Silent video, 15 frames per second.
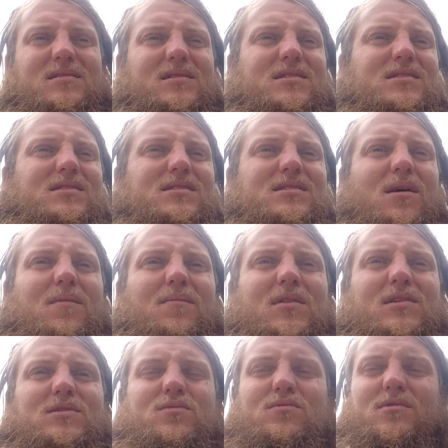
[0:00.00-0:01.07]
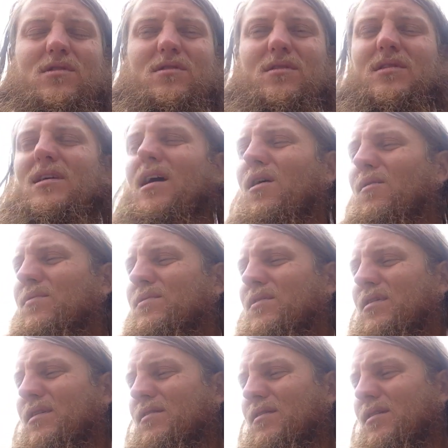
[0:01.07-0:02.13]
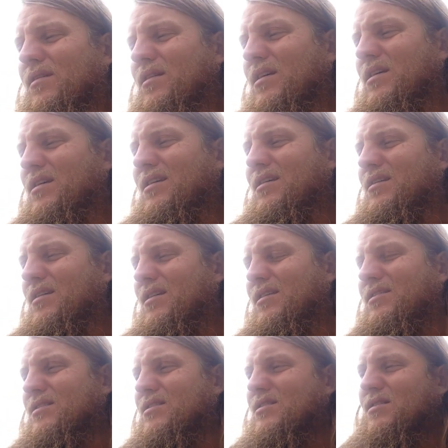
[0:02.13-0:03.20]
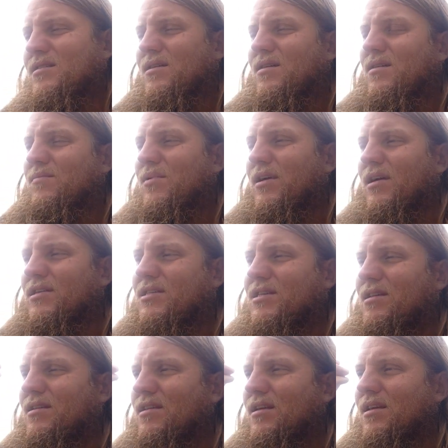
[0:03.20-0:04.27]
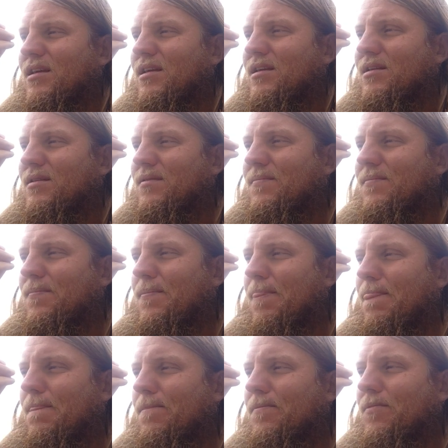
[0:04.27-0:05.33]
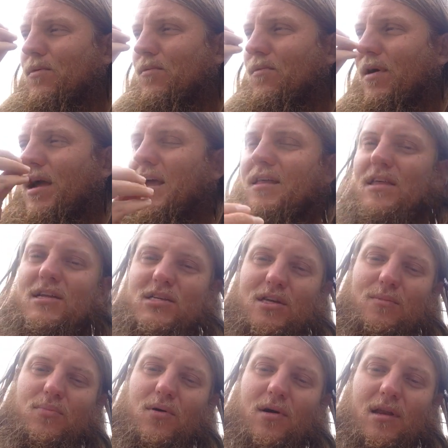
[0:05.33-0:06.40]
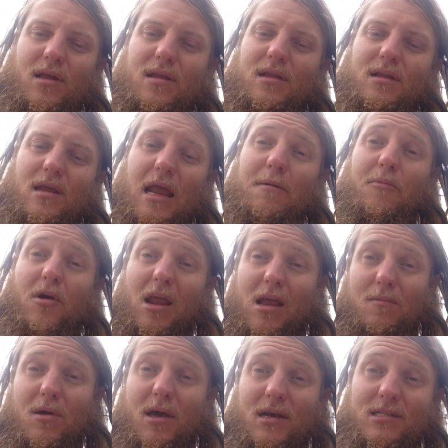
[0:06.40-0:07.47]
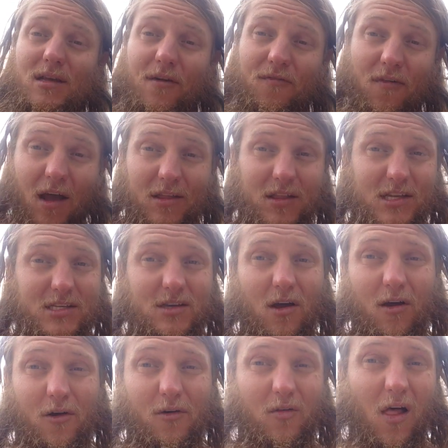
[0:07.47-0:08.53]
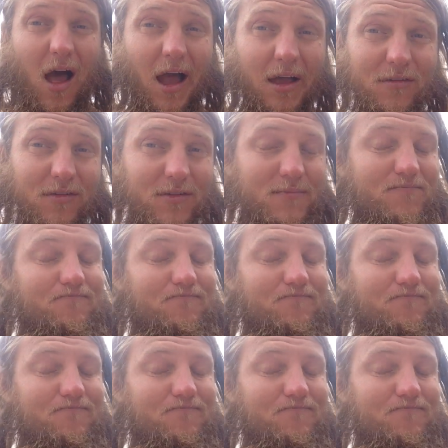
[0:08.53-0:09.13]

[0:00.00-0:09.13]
This is something that's really helped lately, is because the way that she put it, Abraham Hicks, I finally saw her live.